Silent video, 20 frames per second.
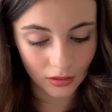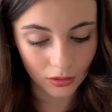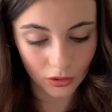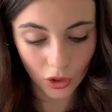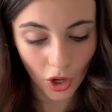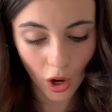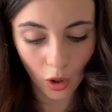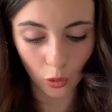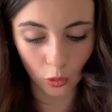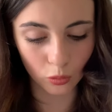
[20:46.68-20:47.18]

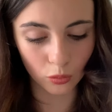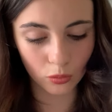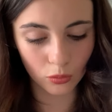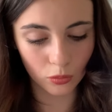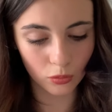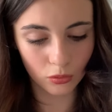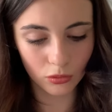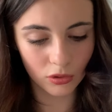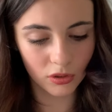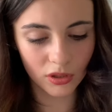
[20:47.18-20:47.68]
No,
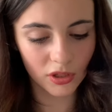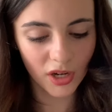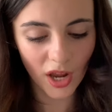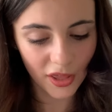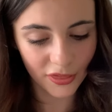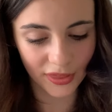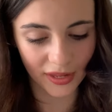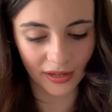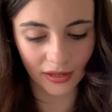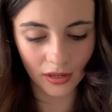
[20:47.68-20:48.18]

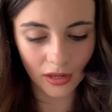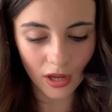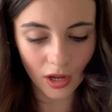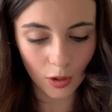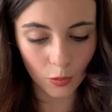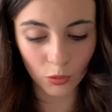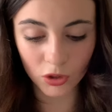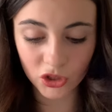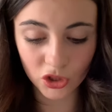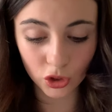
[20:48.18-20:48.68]
nothing.
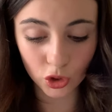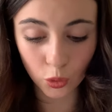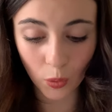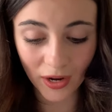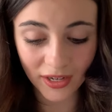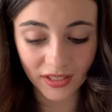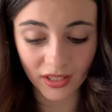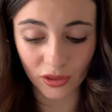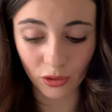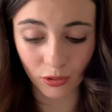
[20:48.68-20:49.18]
Once or
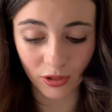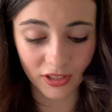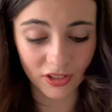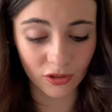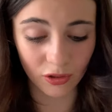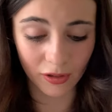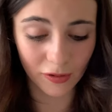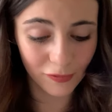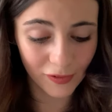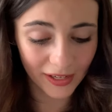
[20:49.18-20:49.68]
twice I thought I
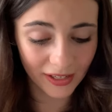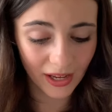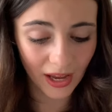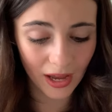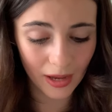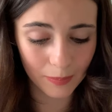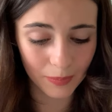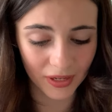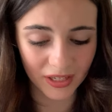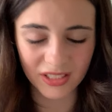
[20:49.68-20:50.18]
saw a
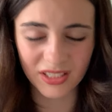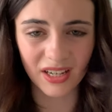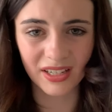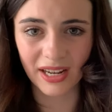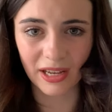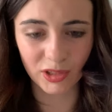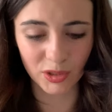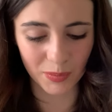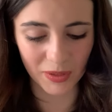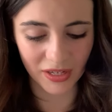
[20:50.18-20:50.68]
flicker, but it turned
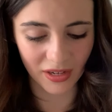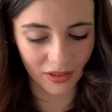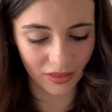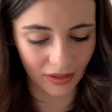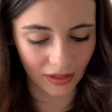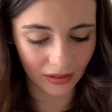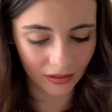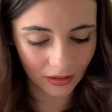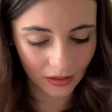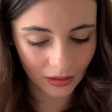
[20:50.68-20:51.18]
out to be
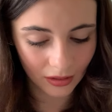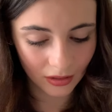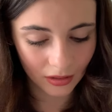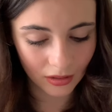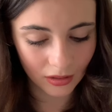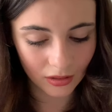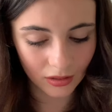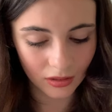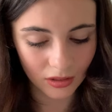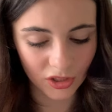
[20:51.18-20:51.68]
nothing.
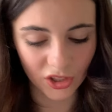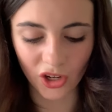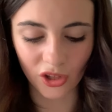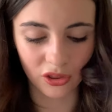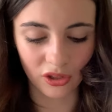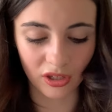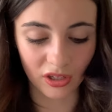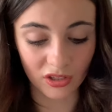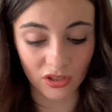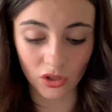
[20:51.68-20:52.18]

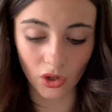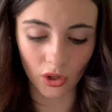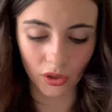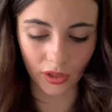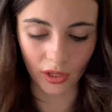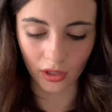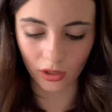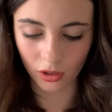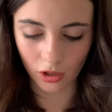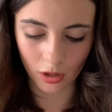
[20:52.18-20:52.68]
Nothing is
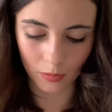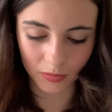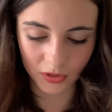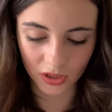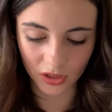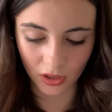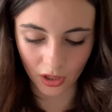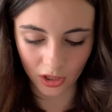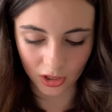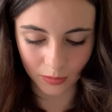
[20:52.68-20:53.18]
nothing,
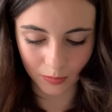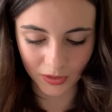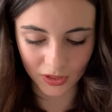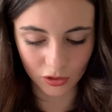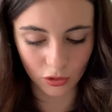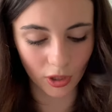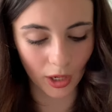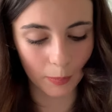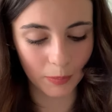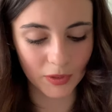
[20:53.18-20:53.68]
commented Artemis
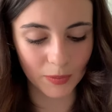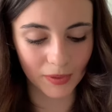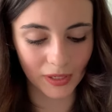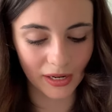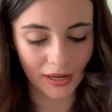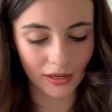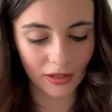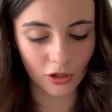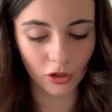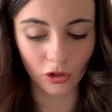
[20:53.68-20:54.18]

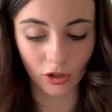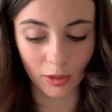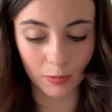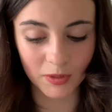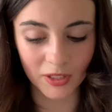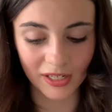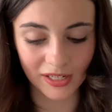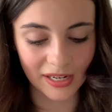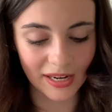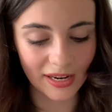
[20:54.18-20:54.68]
cryptically.
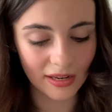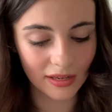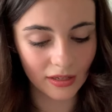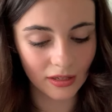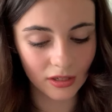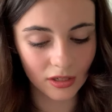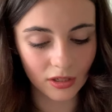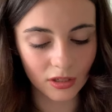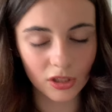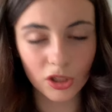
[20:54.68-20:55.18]
cryptically.
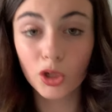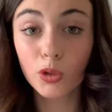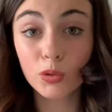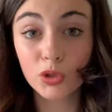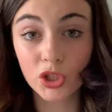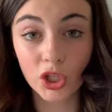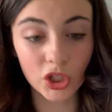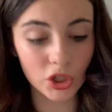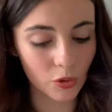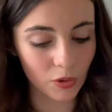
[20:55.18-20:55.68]

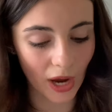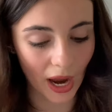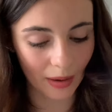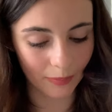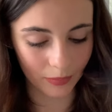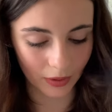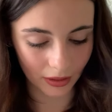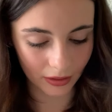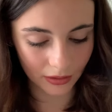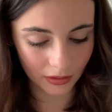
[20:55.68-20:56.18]
Use the new
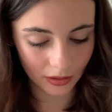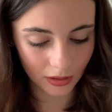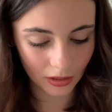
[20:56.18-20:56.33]
camera.